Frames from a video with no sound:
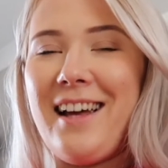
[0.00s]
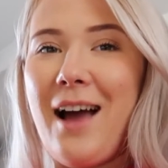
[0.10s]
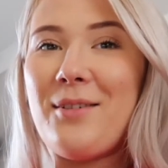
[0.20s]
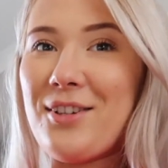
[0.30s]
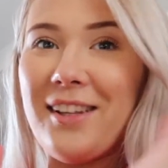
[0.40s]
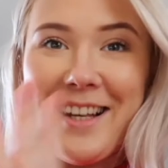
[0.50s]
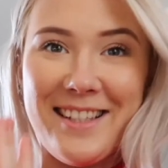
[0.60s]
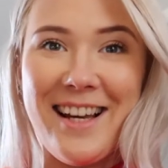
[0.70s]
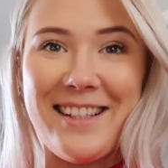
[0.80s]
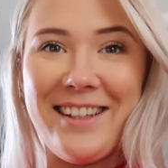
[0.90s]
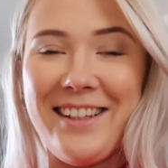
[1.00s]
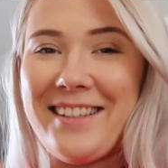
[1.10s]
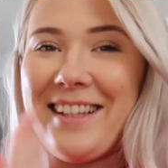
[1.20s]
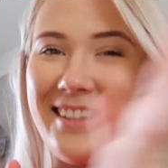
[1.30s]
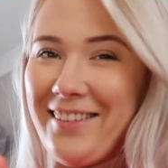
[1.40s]
I'm just really excited to
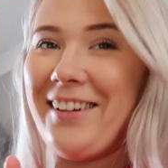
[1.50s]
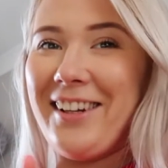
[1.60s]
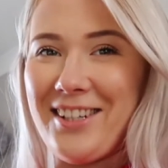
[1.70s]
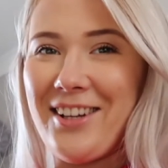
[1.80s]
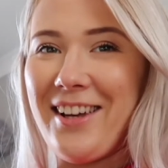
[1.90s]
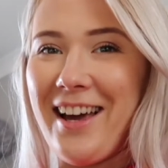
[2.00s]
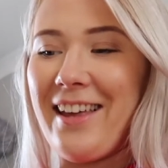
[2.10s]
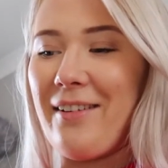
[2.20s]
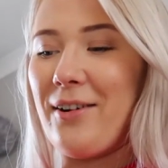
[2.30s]
use it, so I'm going to show you how that